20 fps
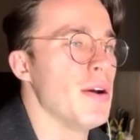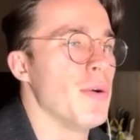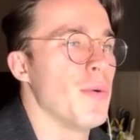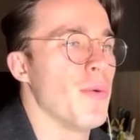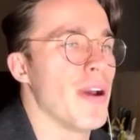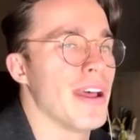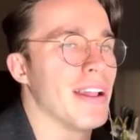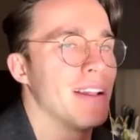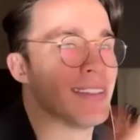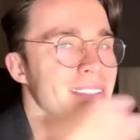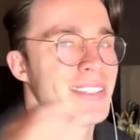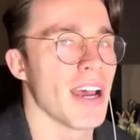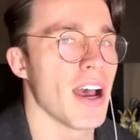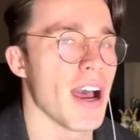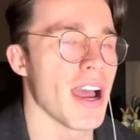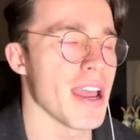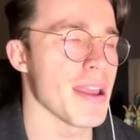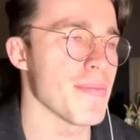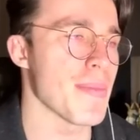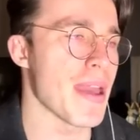Well,
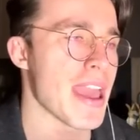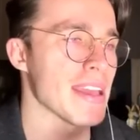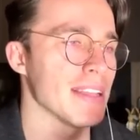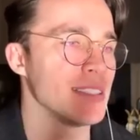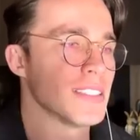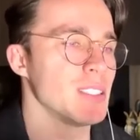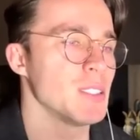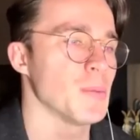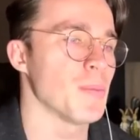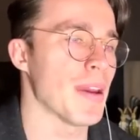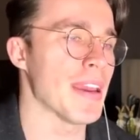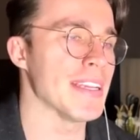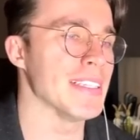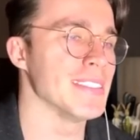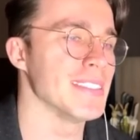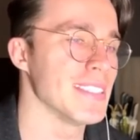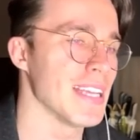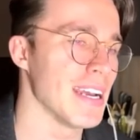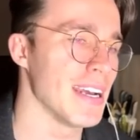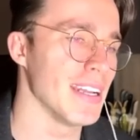time and
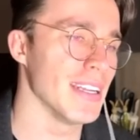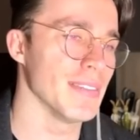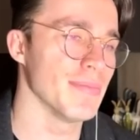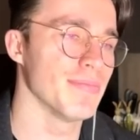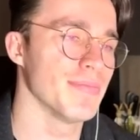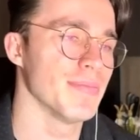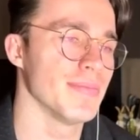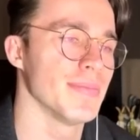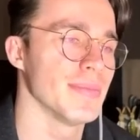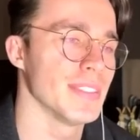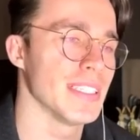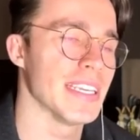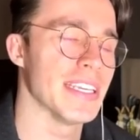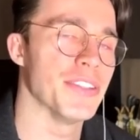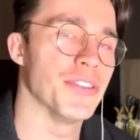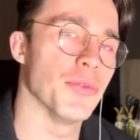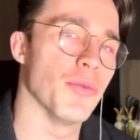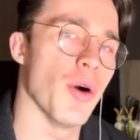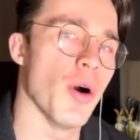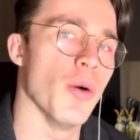space are
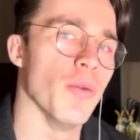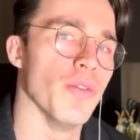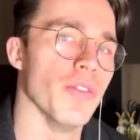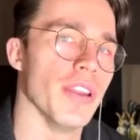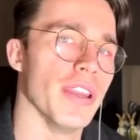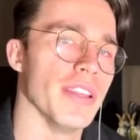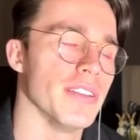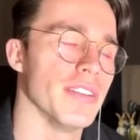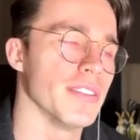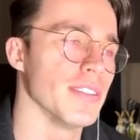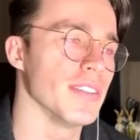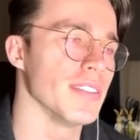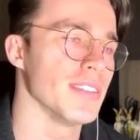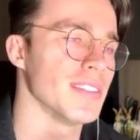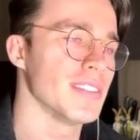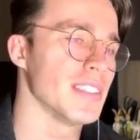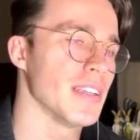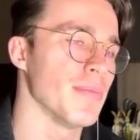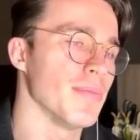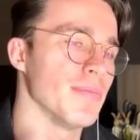interwoven into
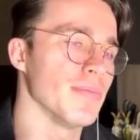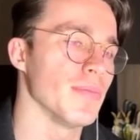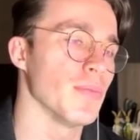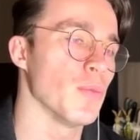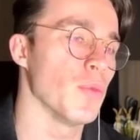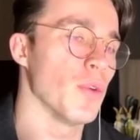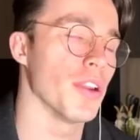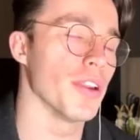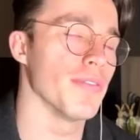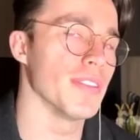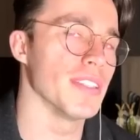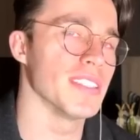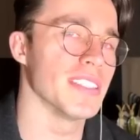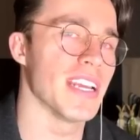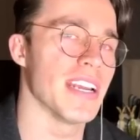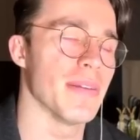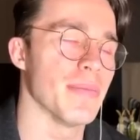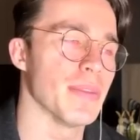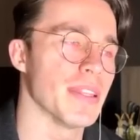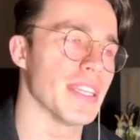somewhat of the
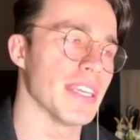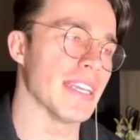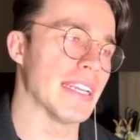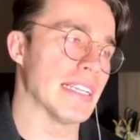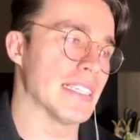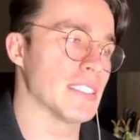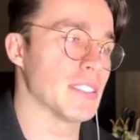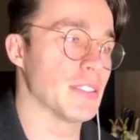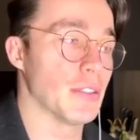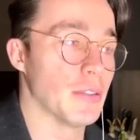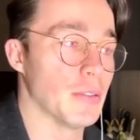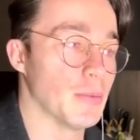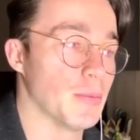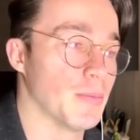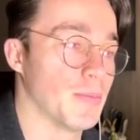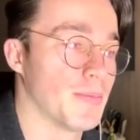same thing, so... one